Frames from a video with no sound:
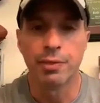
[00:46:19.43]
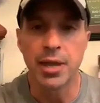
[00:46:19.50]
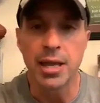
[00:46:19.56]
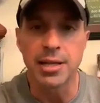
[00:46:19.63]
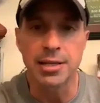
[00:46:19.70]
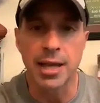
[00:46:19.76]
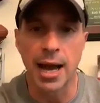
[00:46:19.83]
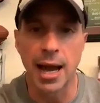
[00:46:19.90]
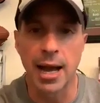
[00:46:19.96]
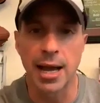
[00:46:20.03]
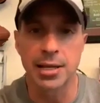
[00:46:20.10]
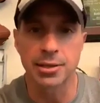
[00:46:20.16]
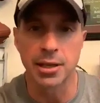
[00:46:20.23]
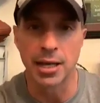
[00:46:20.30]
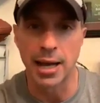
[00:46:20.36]
These
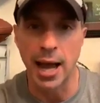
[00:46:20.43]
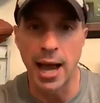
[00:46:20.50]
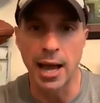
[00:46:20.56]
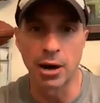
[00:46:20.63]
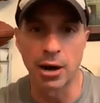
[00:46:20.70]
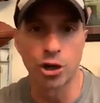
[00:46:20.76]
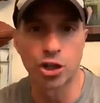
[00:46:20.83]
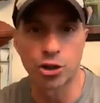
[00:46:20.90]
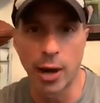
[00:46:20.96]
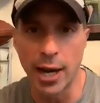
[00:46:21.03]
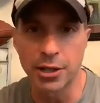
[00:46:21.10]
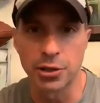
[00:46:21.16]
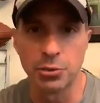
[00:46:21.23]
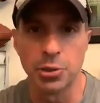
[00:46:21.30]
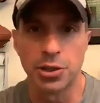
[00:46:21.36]
guys and I are
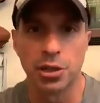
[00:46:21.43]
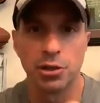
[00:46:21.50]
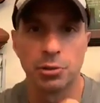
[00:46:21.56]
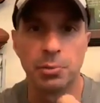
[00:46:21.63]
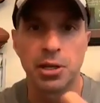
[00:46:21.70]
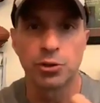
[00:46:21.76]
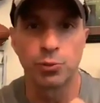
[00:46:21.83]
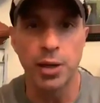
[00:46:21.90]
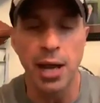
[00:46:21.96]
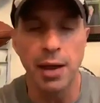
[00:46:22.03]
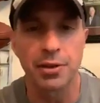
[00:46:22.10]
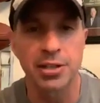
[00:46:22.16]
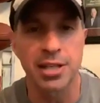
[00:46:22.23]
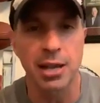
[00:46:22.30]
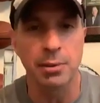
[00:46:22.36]
attracted to each other because we
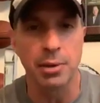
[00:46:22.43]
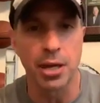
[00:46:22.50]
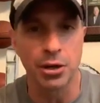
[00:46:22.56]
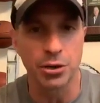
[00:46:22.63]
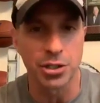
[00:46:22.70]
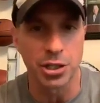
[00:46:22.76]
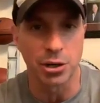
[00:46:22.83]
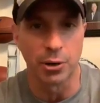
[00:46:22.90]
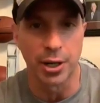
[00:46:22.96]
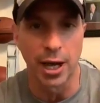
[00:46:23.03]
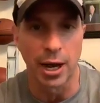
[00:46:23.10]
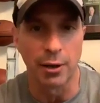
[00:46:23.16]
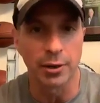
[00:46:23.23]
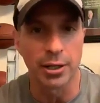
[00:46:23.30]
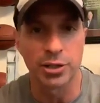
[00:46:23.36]
have the same energy going
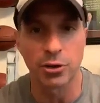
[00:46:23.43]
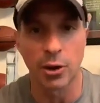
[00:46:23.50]
out. And